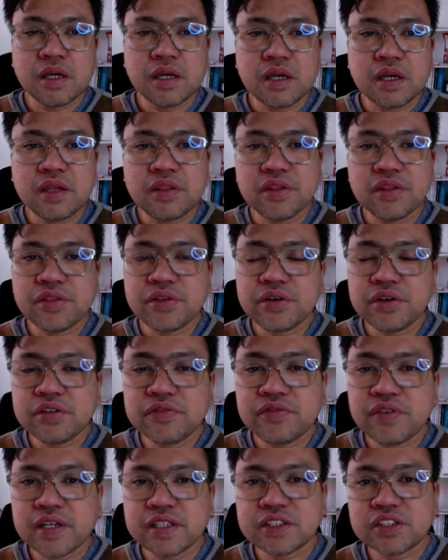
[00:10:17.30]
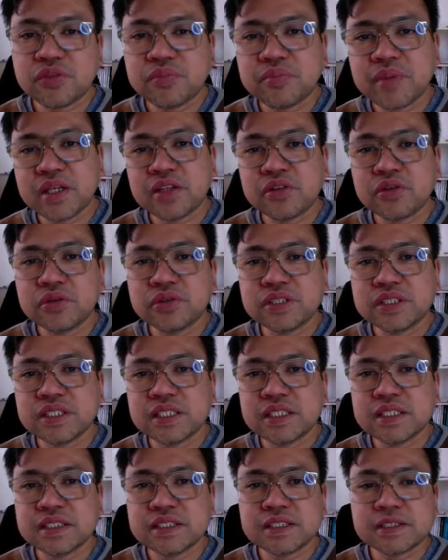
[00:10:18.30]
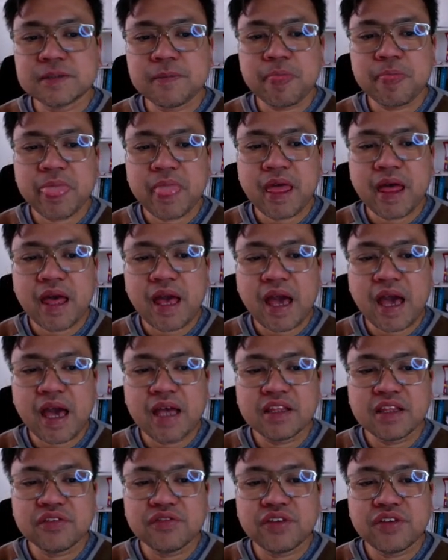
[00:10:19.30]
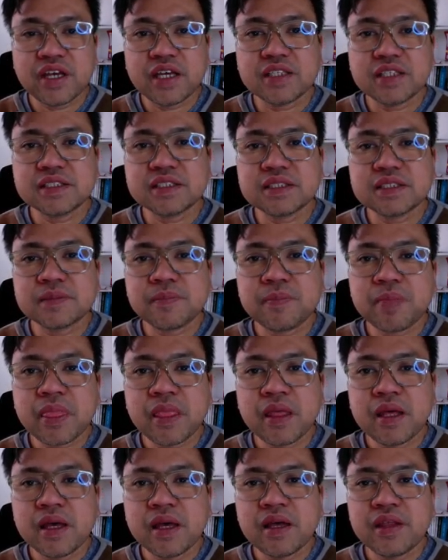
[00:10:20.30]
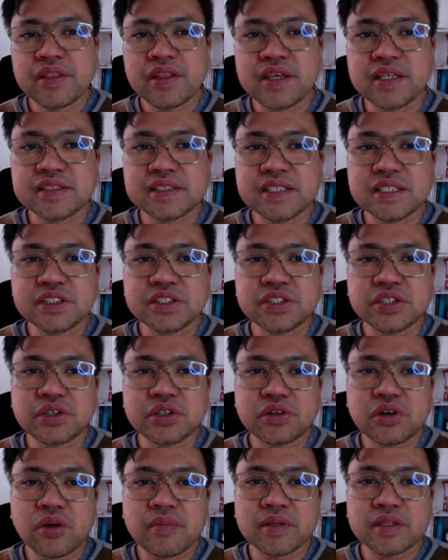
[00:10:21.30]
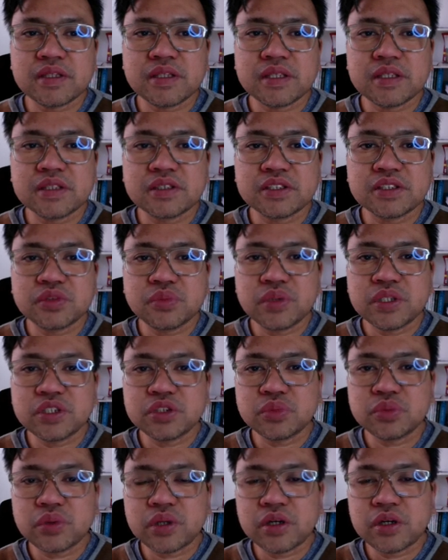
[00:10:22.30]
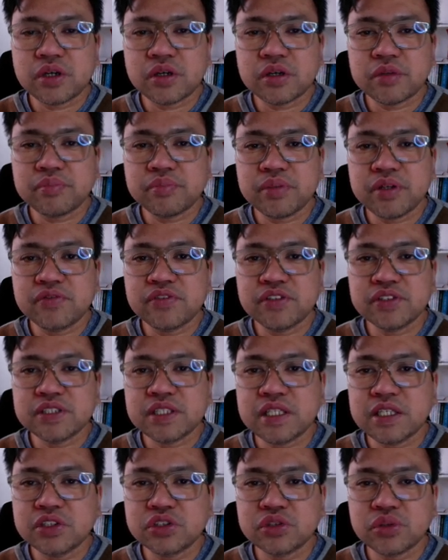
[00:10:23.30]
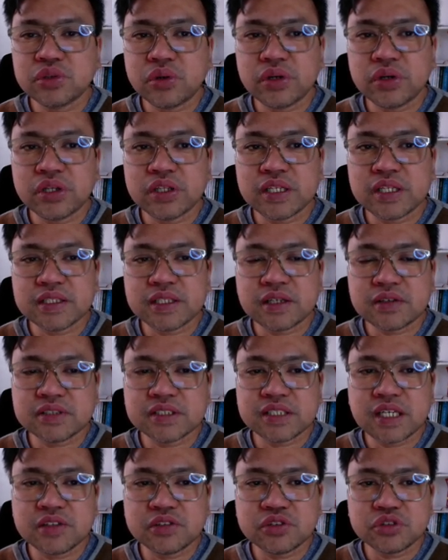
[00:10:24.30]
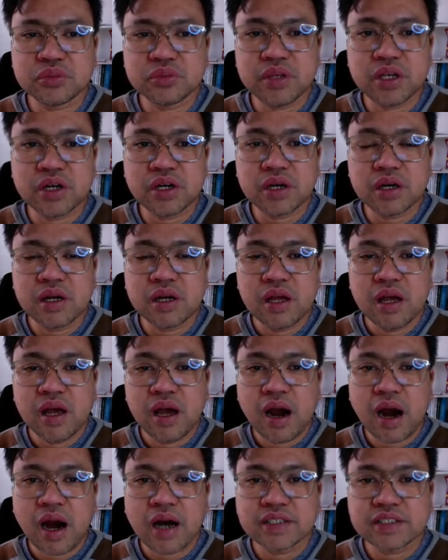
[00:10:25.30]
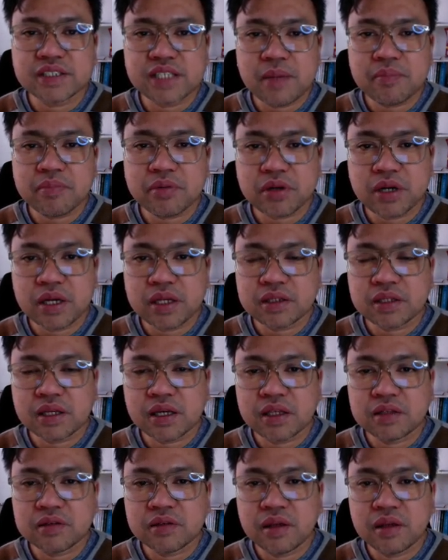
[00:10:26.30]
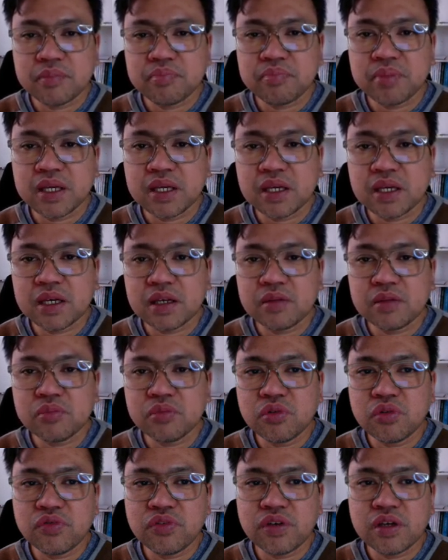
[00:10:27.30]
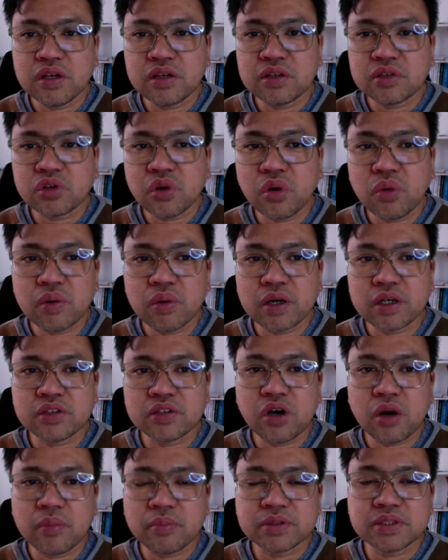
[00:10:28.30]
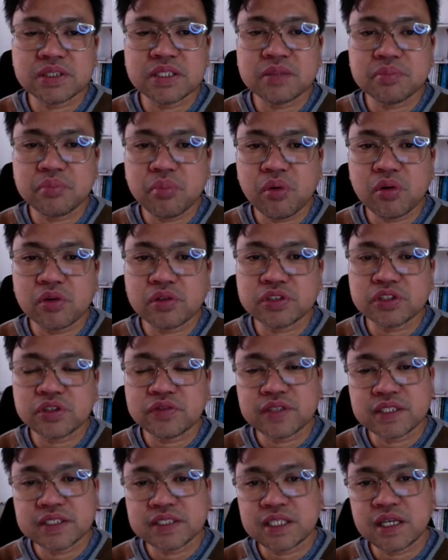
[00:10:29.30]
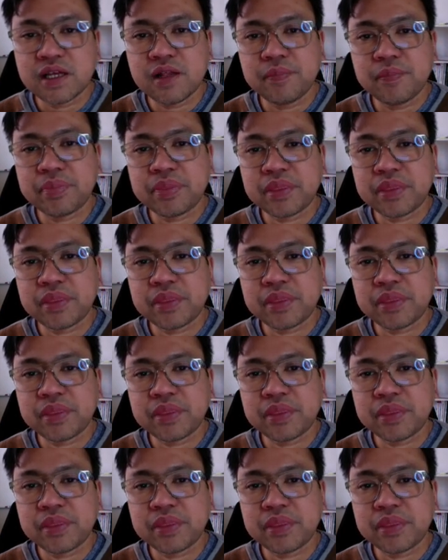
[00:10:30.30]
In the third phase of mitosis, anaphase, the sister chromatids, which were previously joined at the centromere, are separated and begin moving toward opposite poles of the cell.